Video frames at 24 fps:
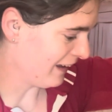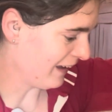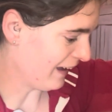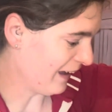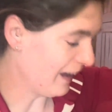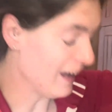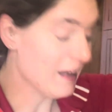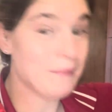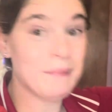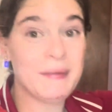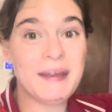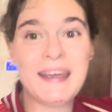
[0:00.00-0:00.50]

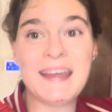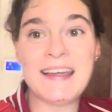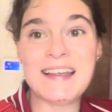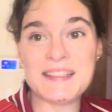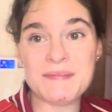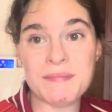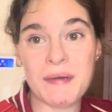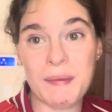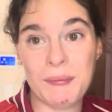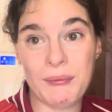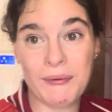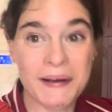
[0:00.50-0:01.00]
And um, because
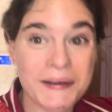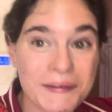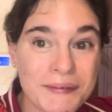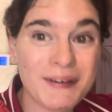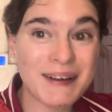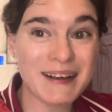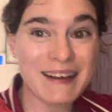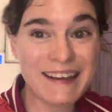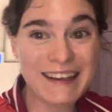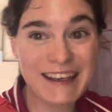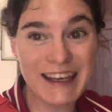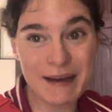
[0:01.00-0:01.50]
my
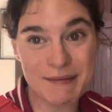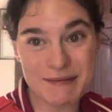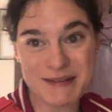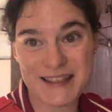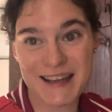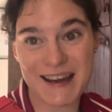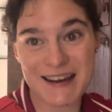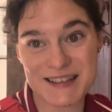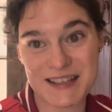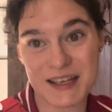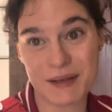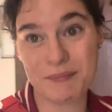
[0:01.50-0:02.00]
boyfriend keeps
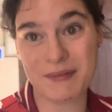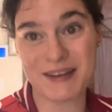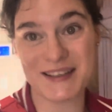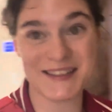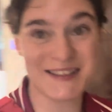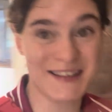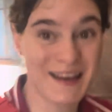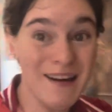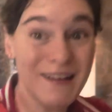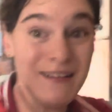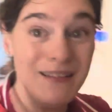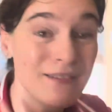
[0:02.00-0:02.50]
touching my
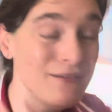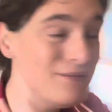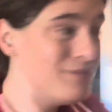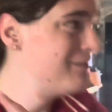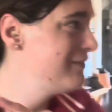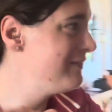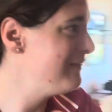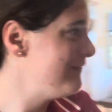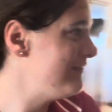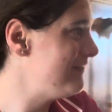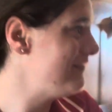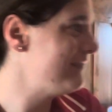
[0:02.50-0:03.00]
stuff,
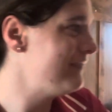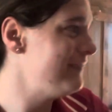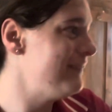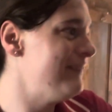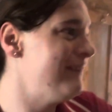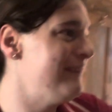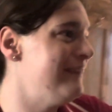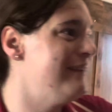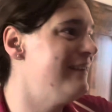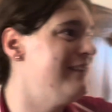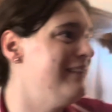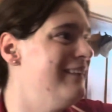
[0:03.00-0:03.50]

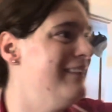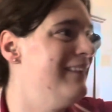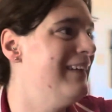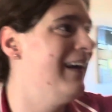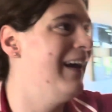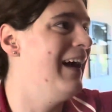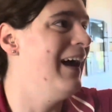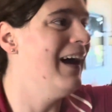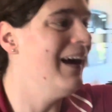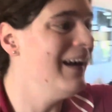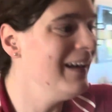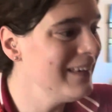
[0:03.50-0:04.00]

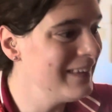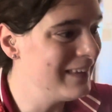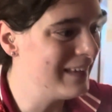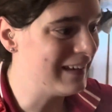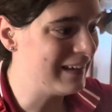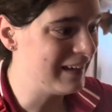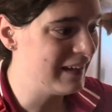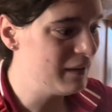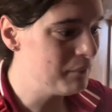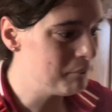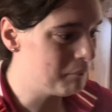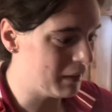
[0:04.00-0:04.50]
I think
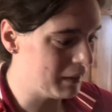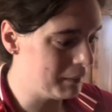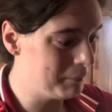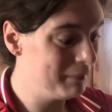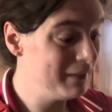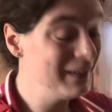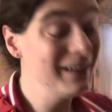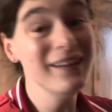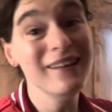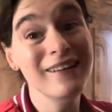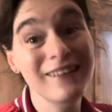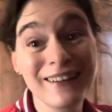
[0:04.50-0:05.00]
it might be
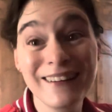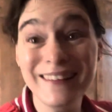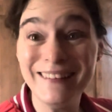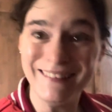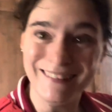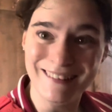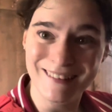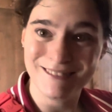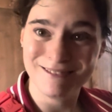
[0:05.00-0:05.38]
gone.